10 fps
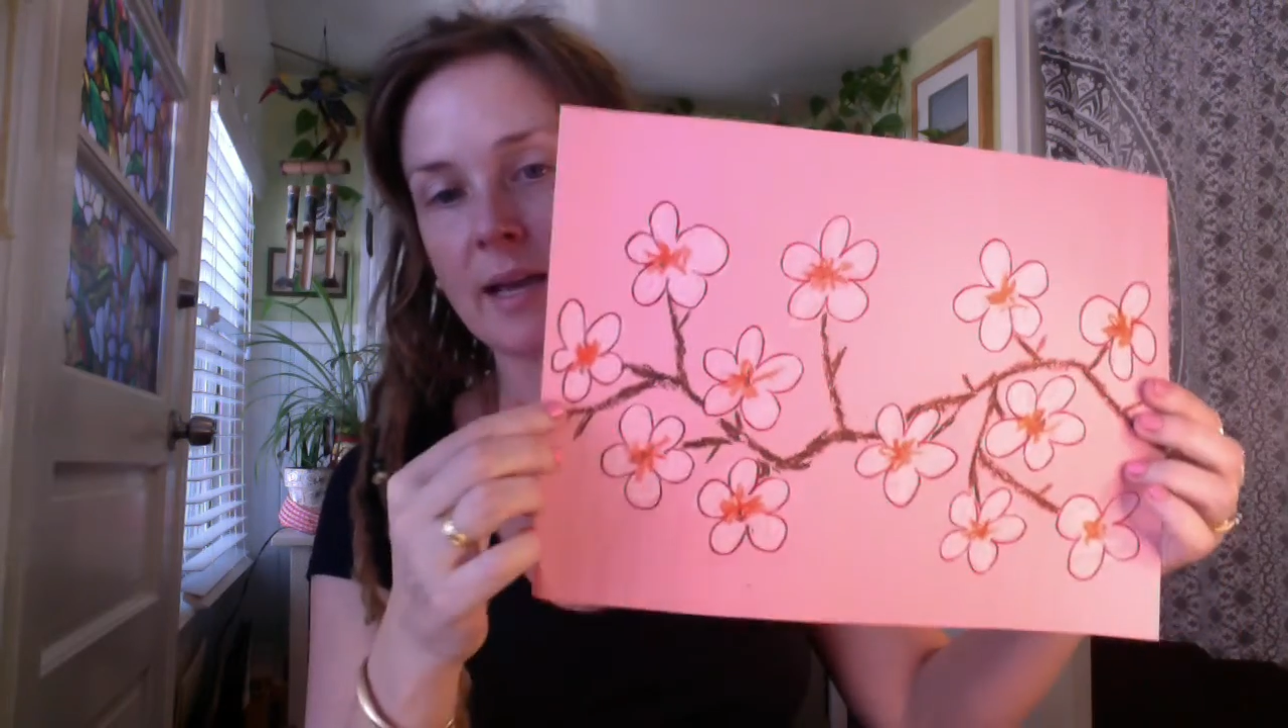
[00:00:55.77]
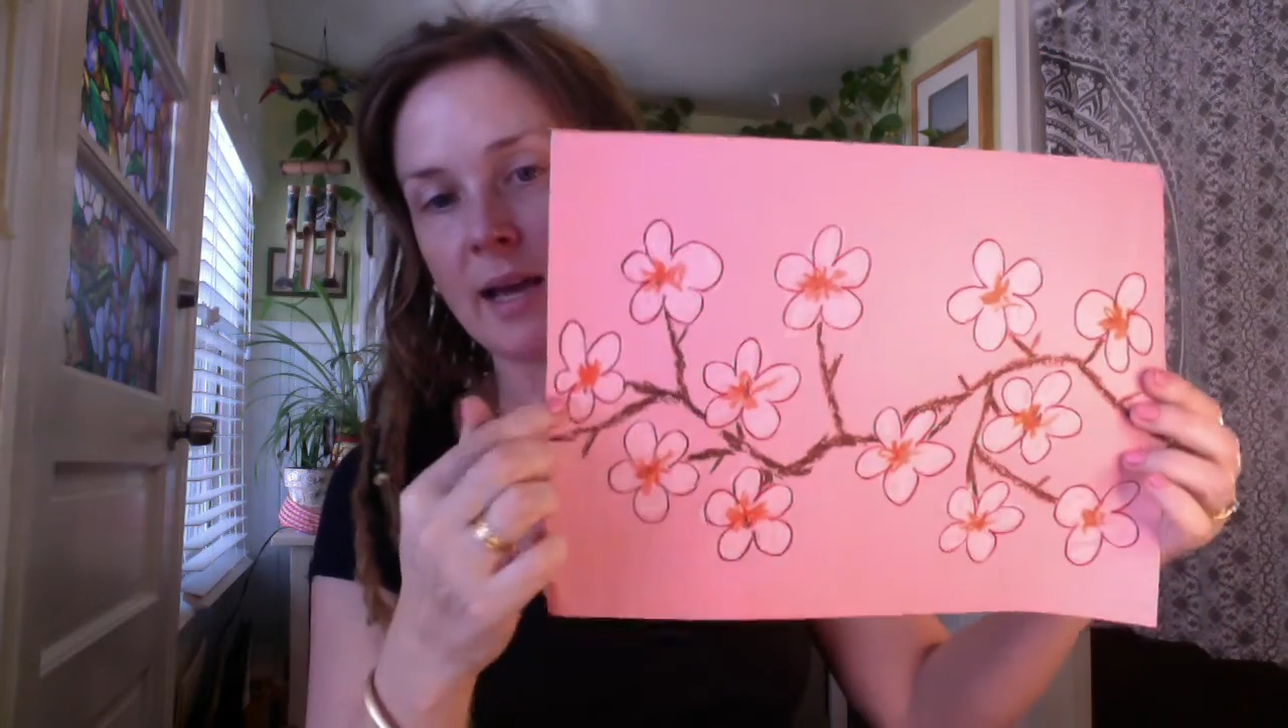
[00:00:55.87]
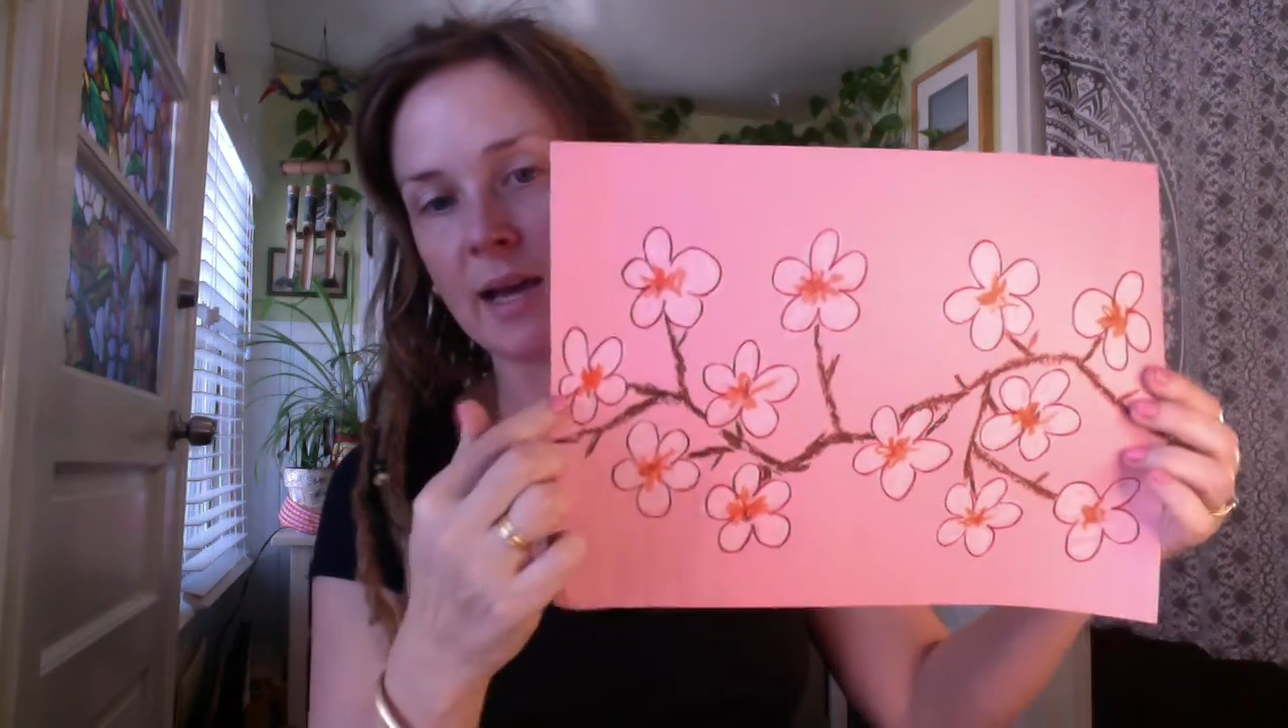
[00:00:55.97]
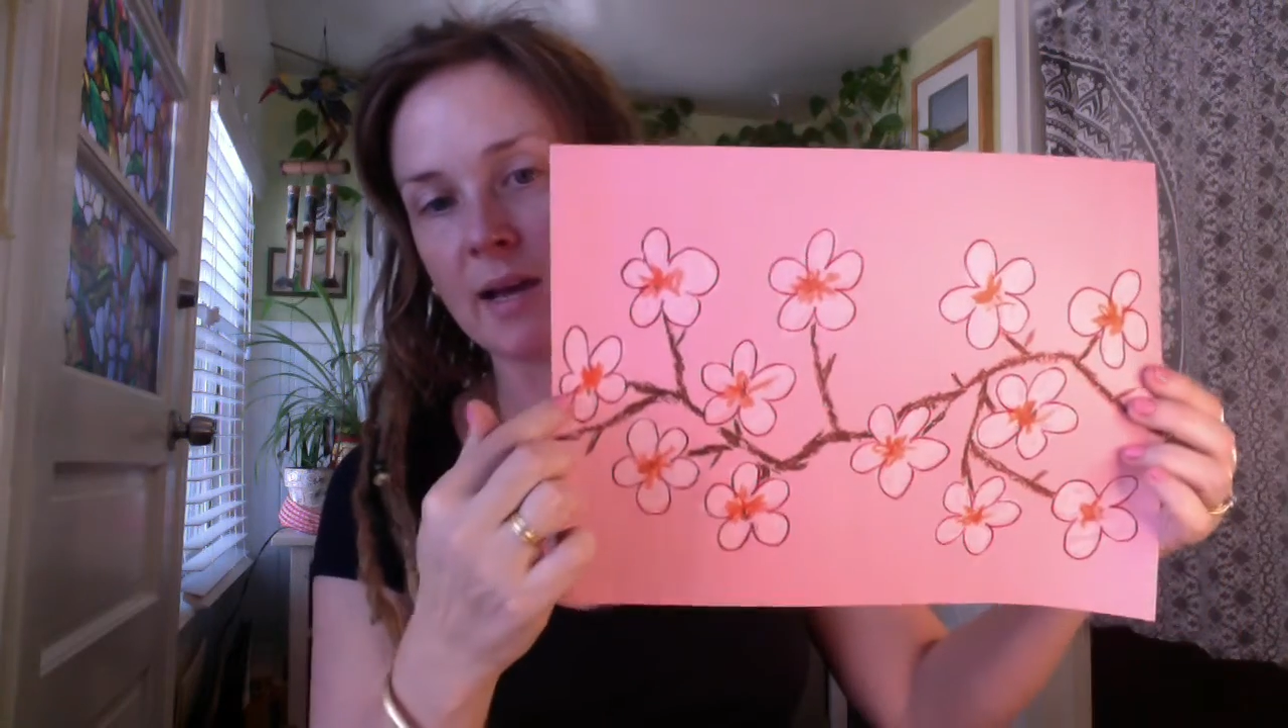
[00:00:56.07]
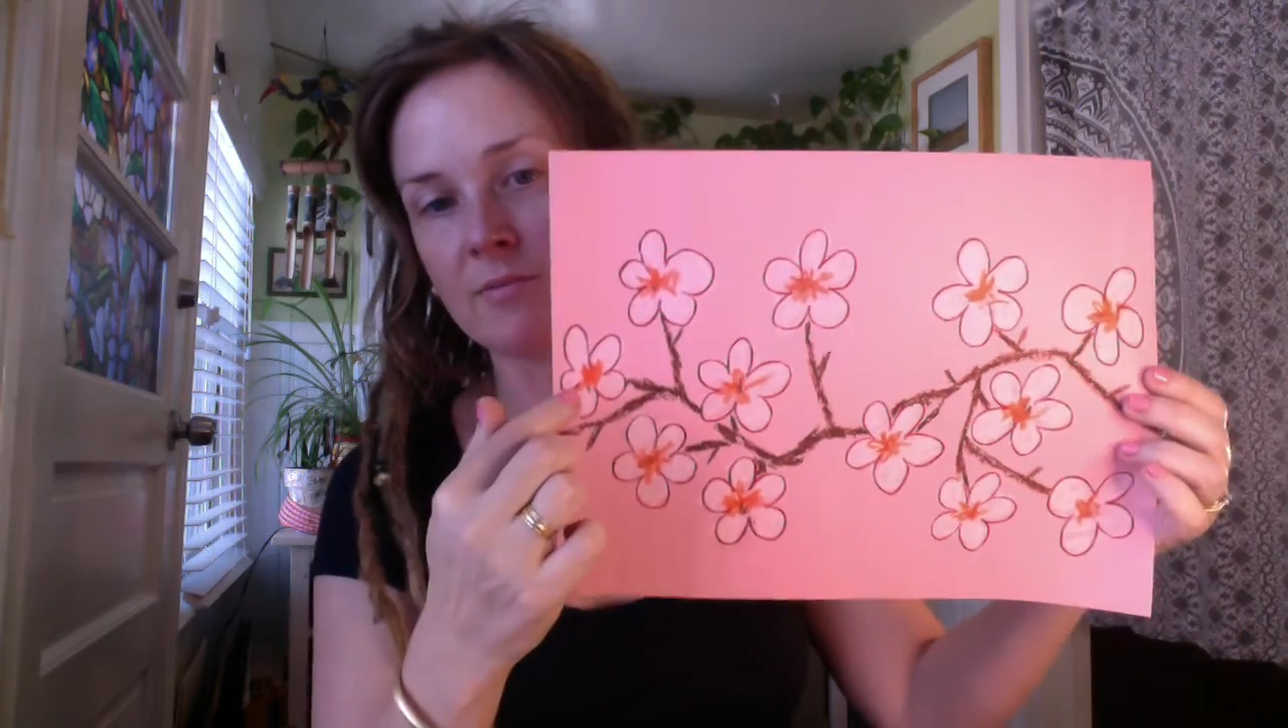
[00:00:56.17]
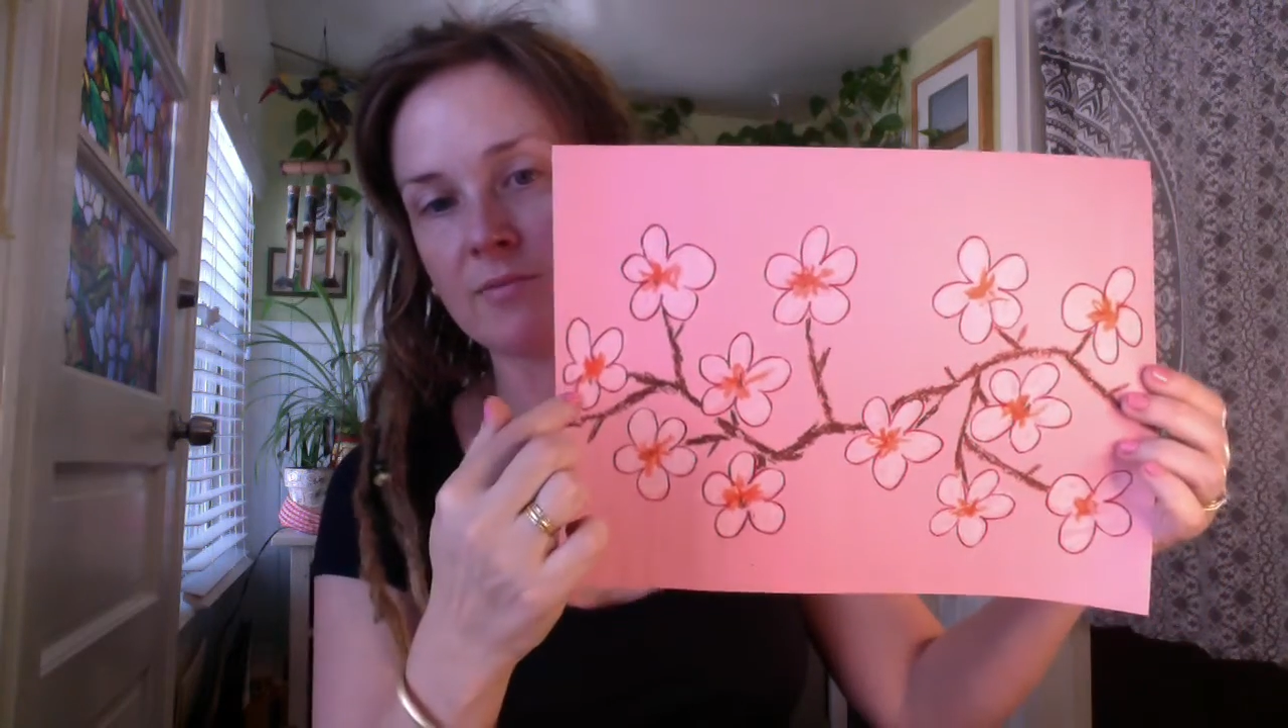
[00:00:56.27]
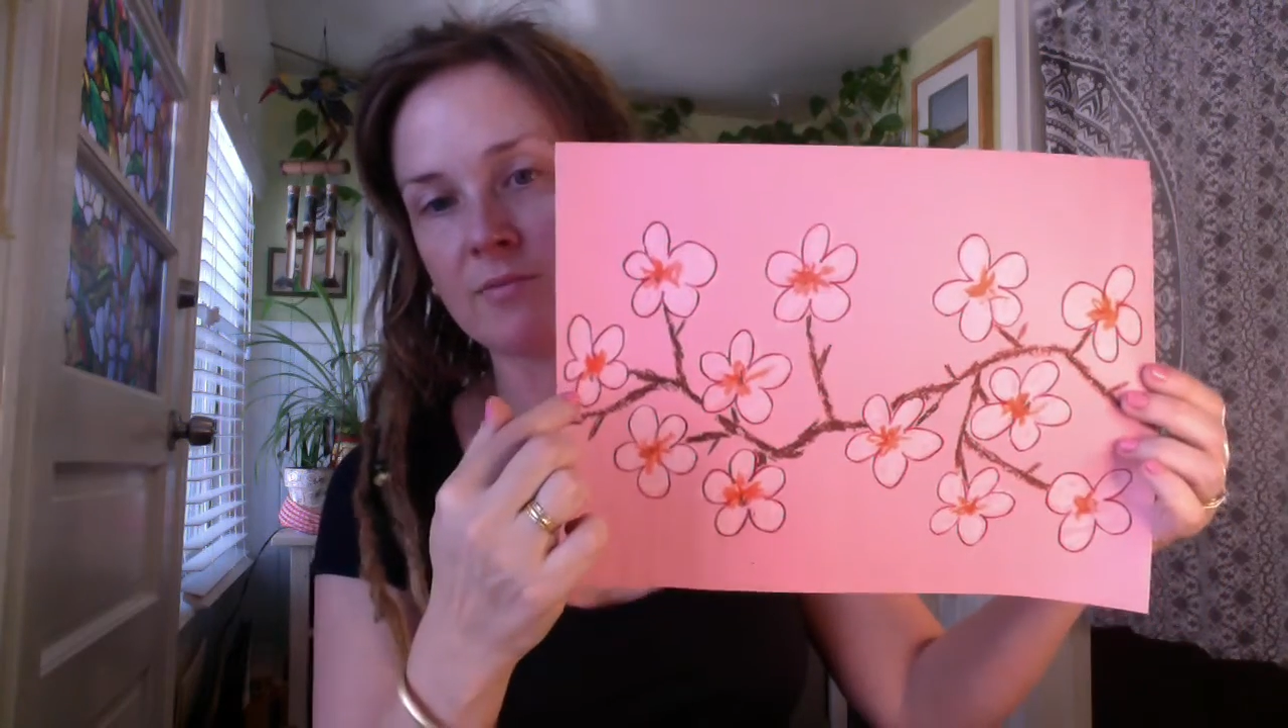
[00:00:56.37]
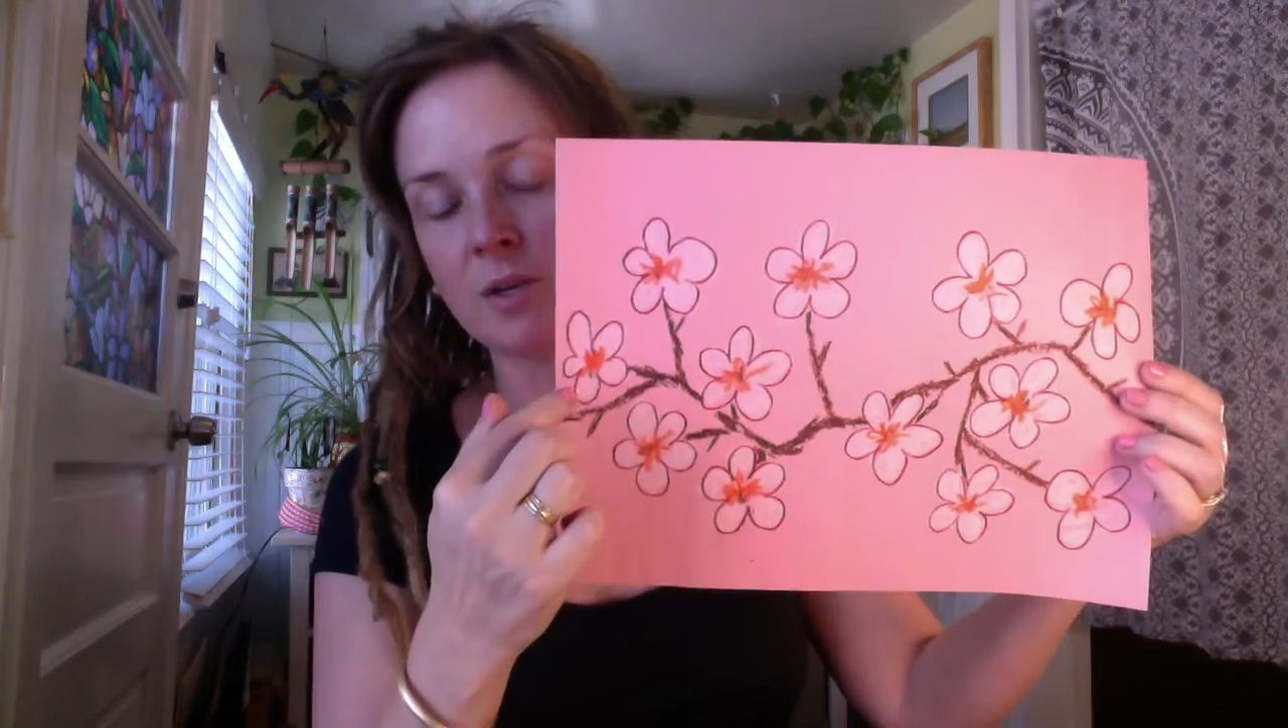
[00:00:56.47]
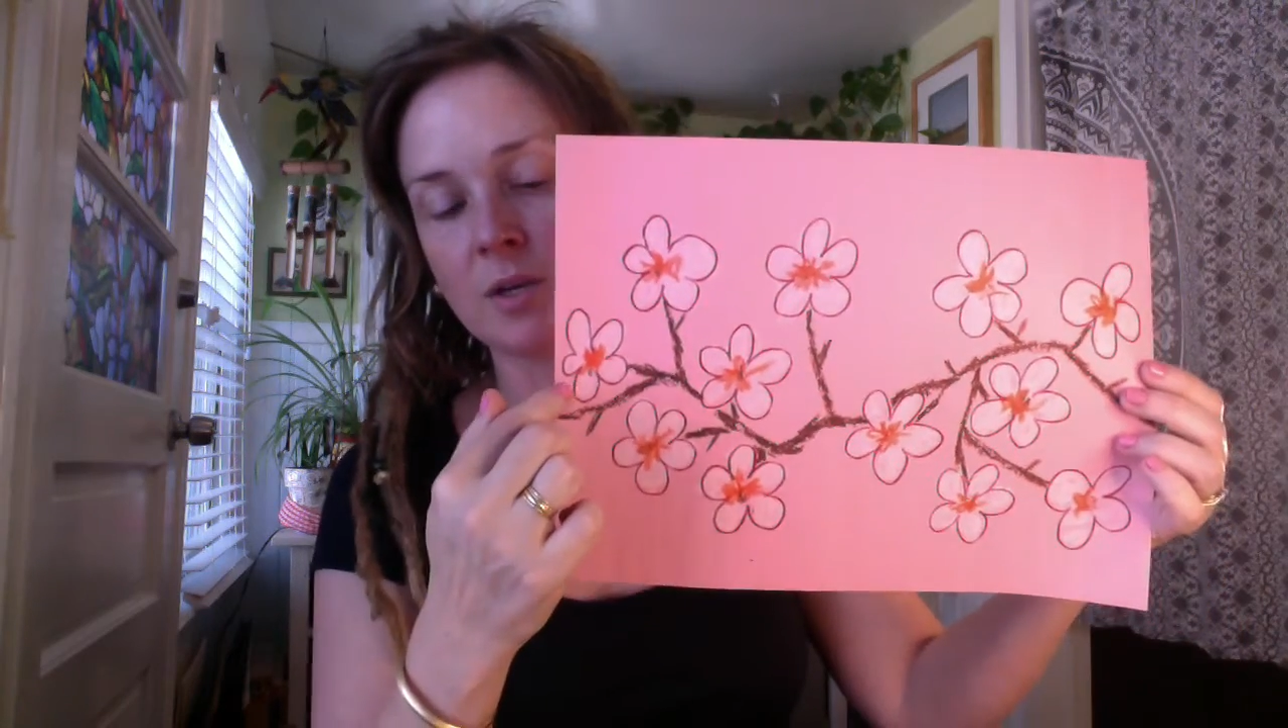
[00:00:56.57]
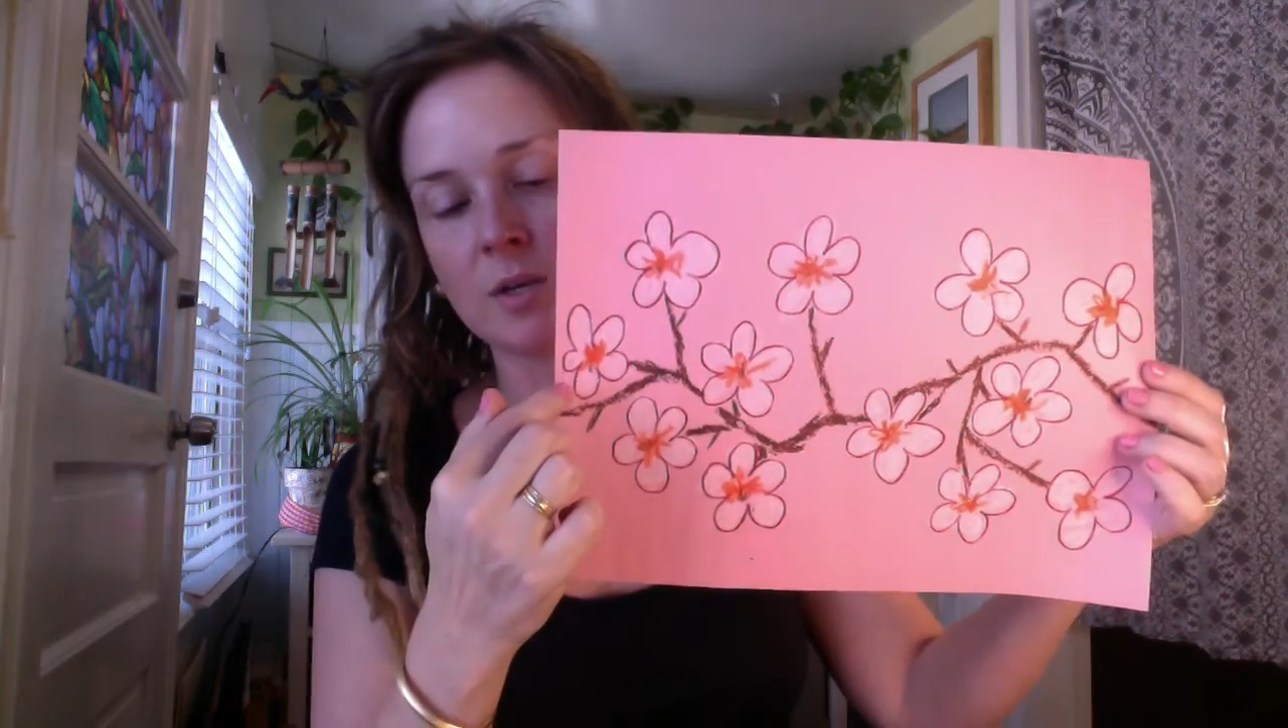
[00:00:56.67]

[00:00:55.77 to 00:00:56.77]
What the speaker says: have